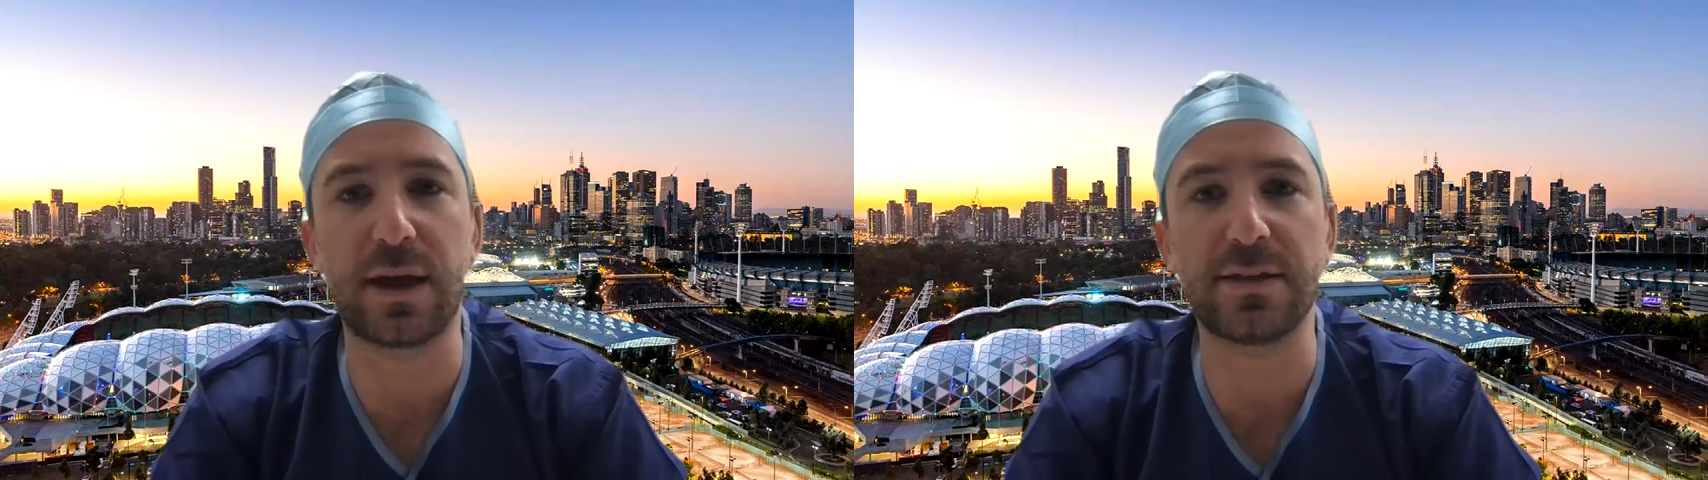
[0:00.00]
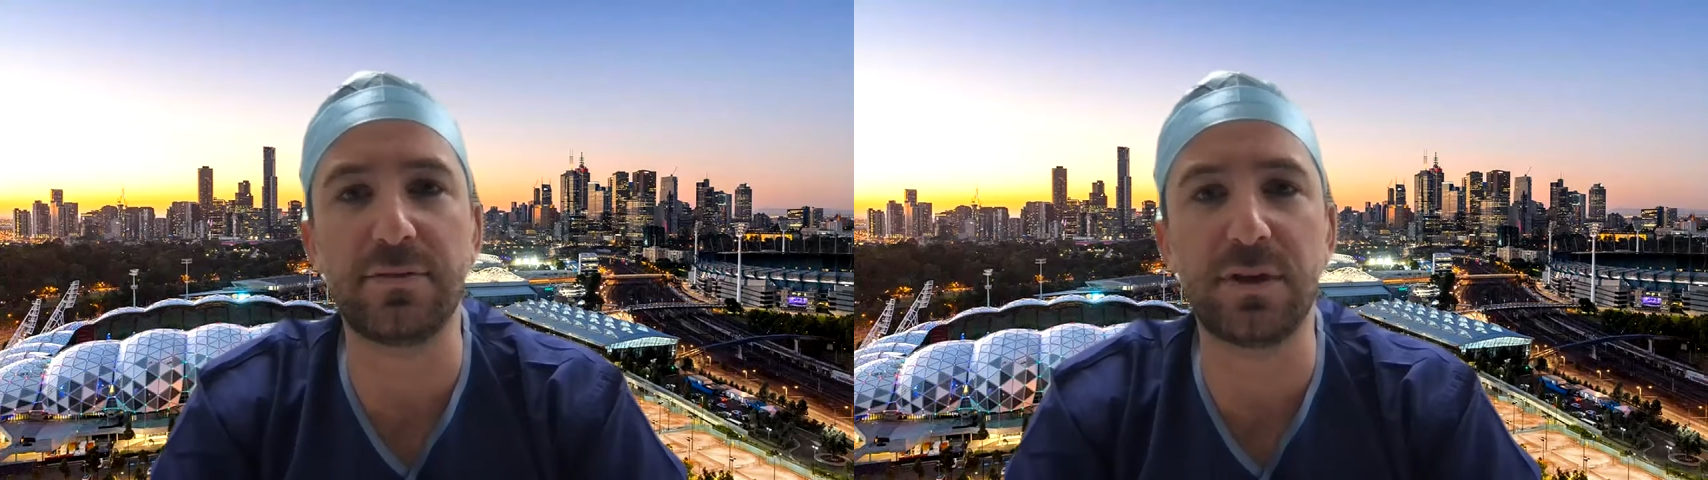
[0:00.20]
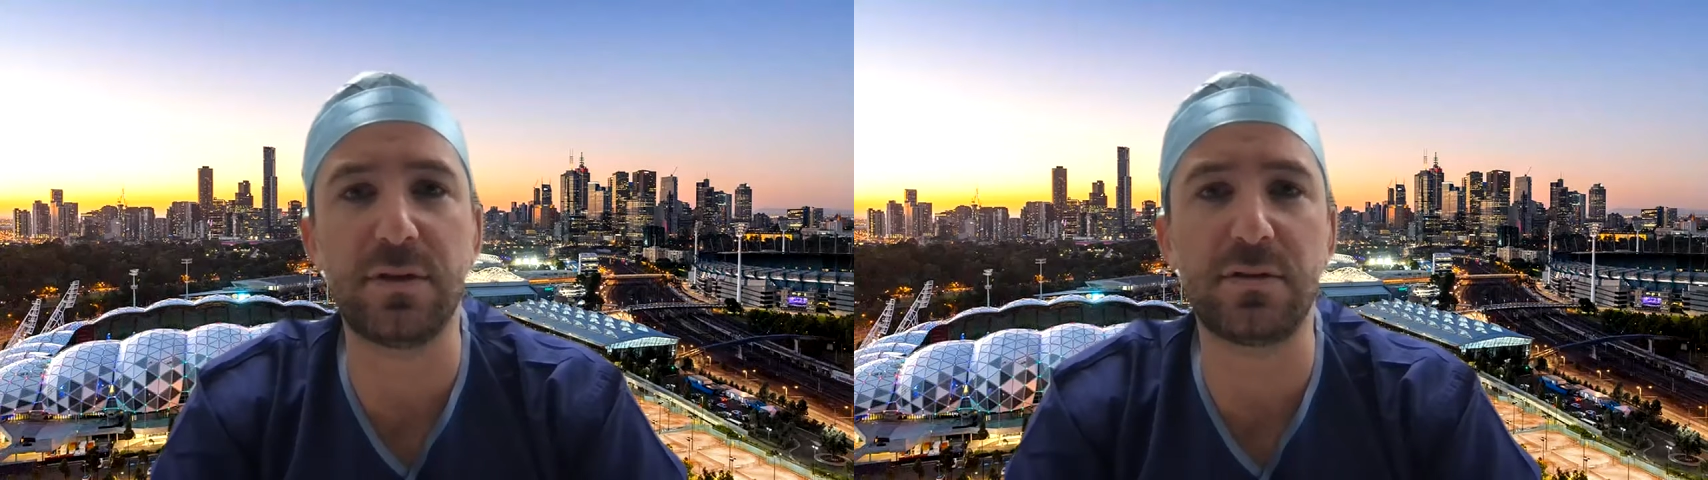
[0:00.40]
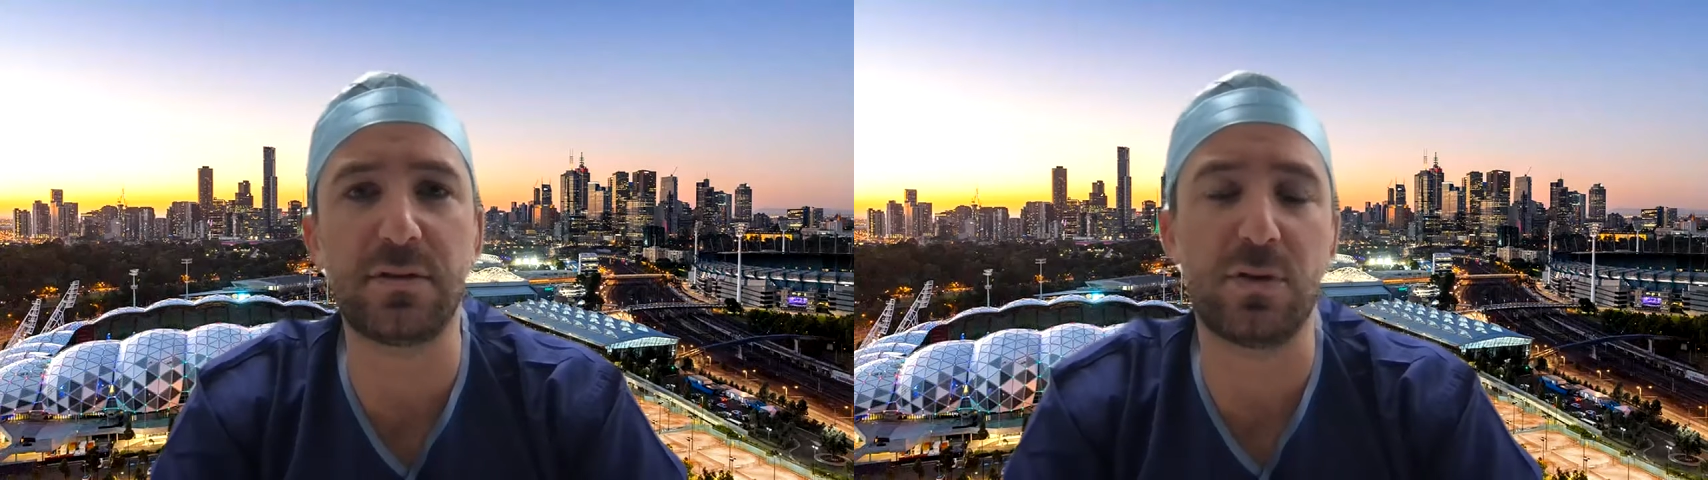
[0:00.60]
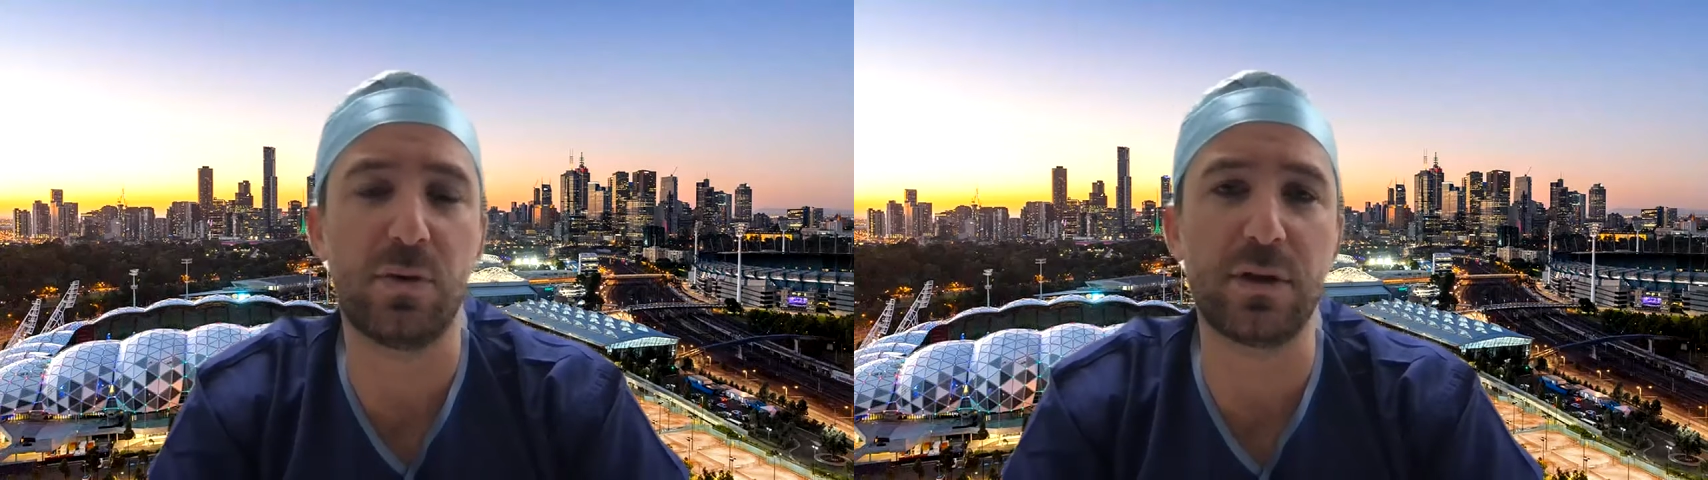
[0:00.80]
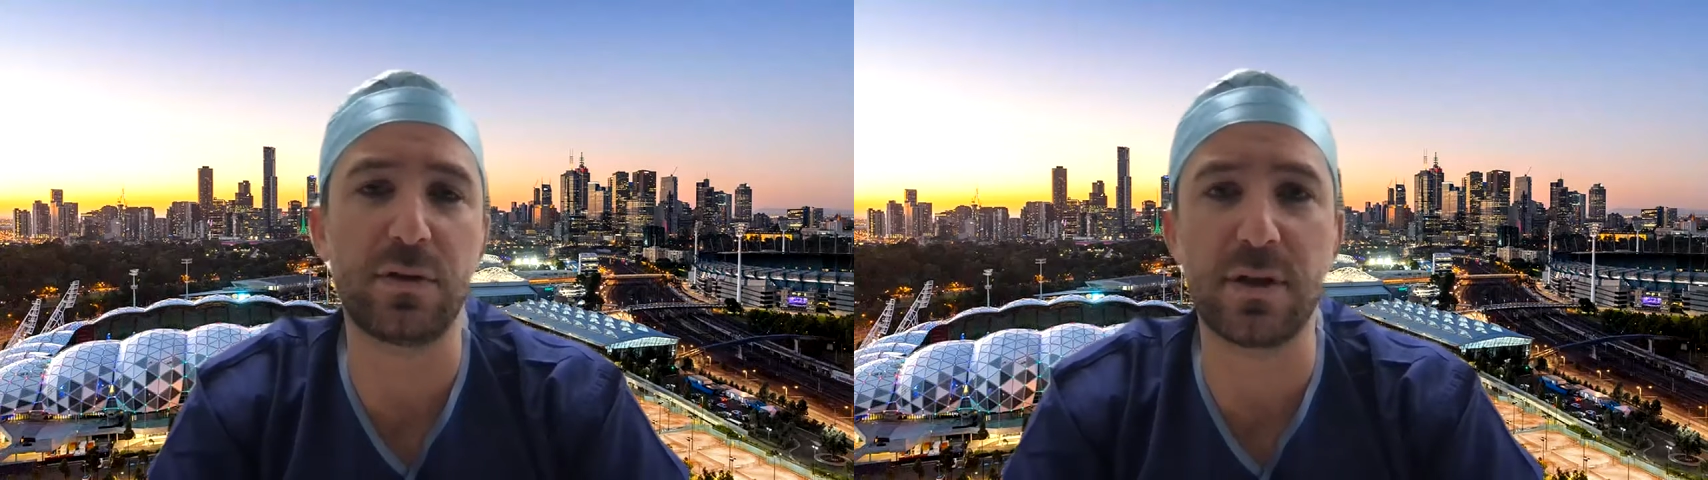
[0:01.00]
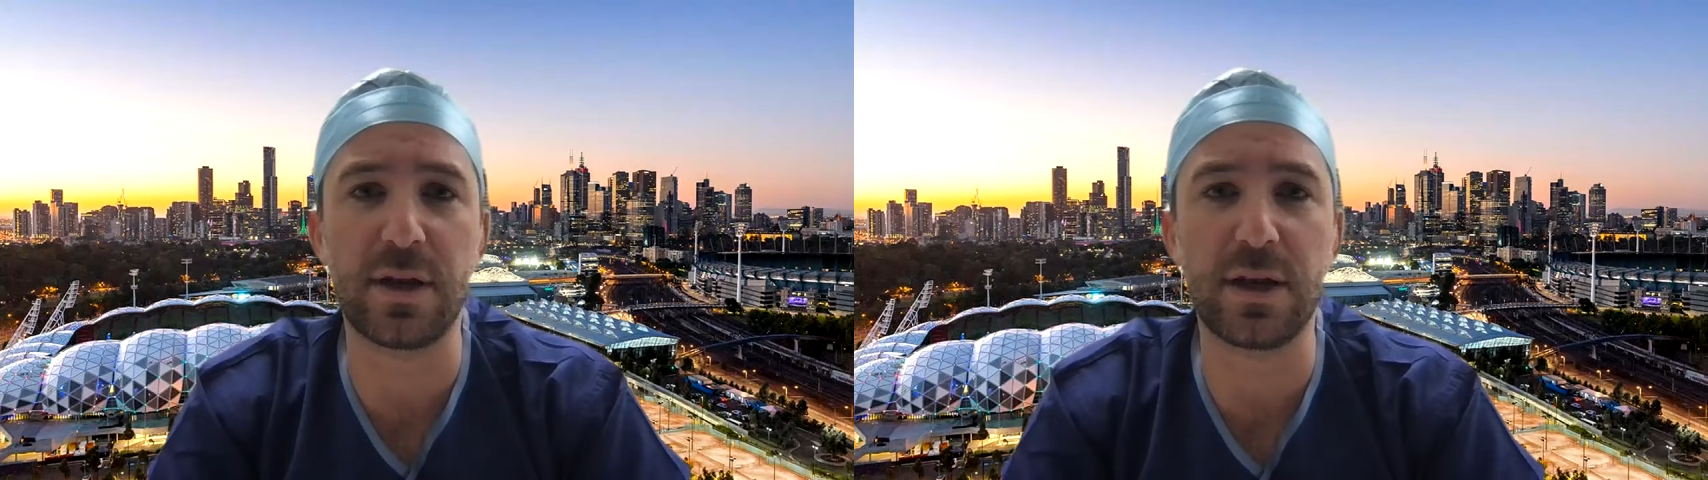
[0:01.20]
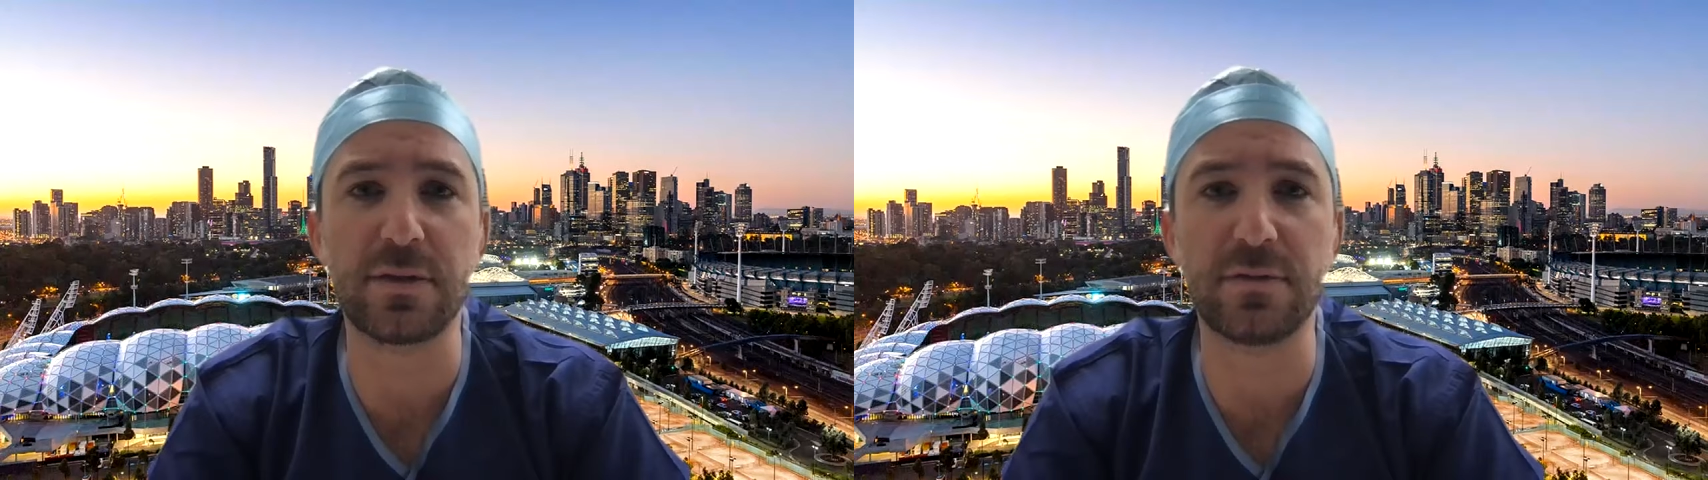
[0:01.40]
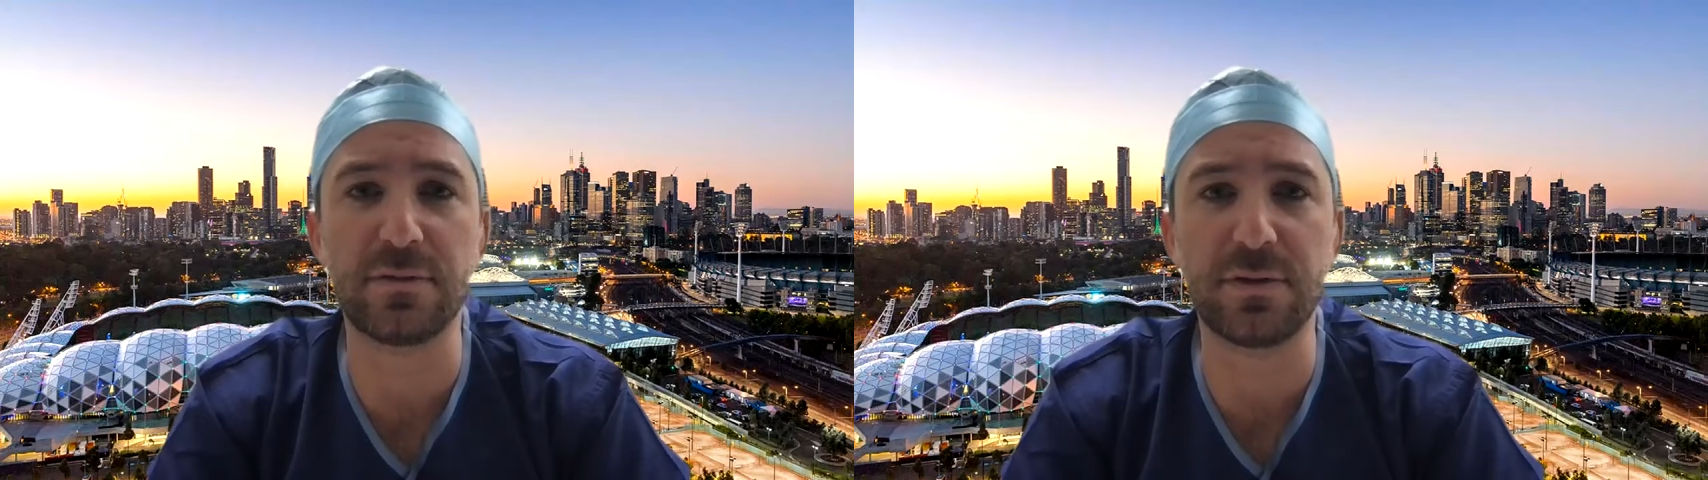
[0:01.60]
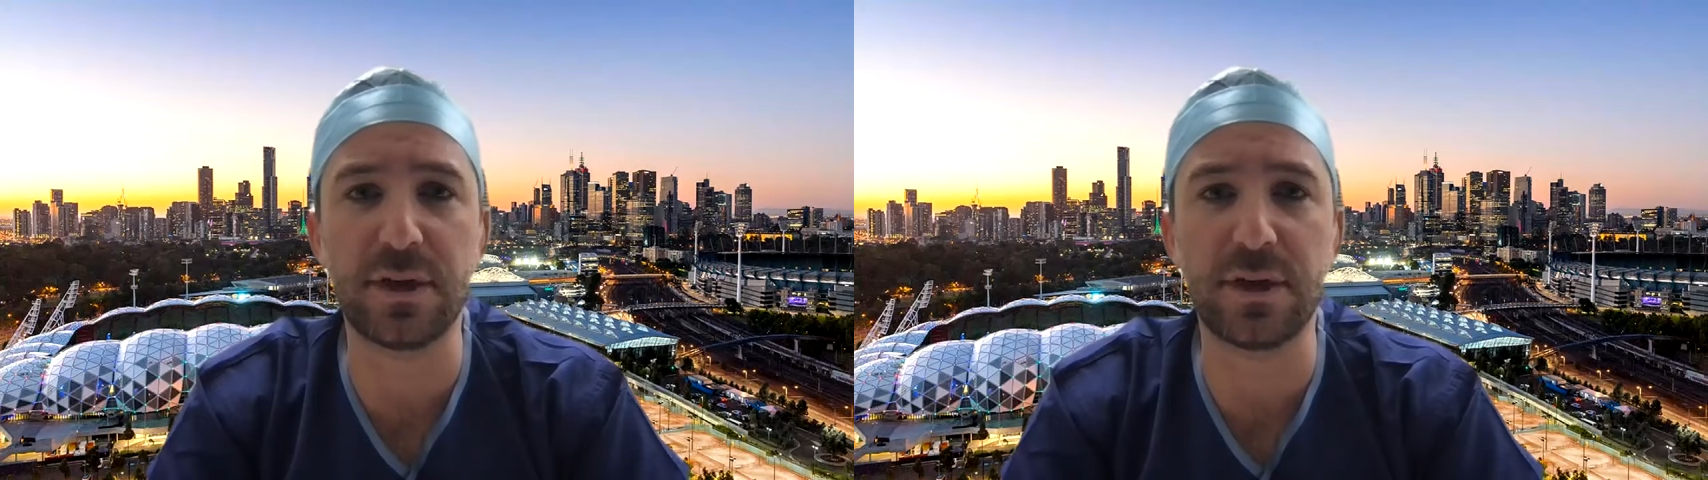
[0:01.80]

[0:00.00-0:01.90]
activities according to the needs of